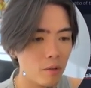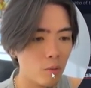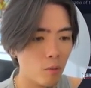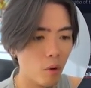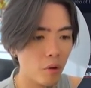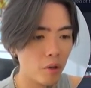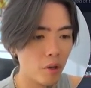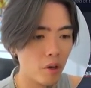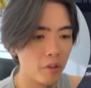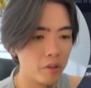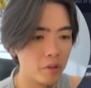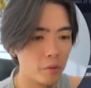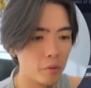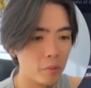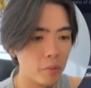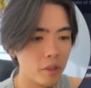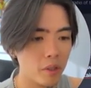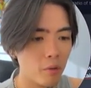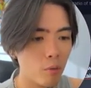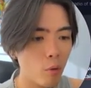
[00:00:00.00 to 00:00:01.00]
want her to
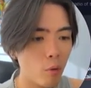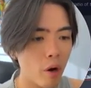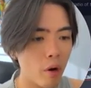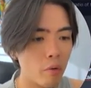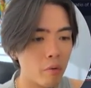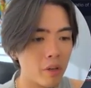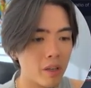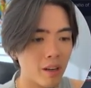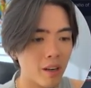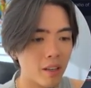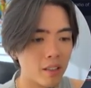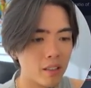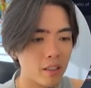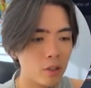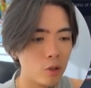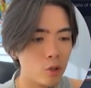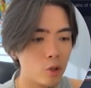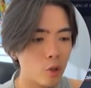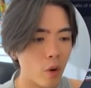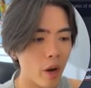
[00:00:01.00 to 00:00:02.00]
be wearing like a
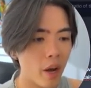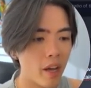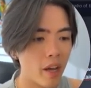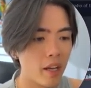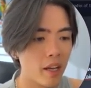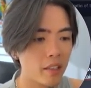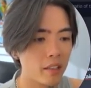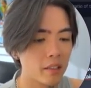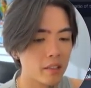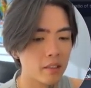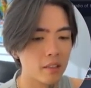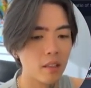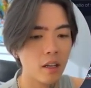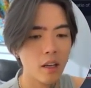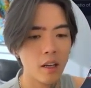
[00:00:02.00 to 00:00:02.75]
dress,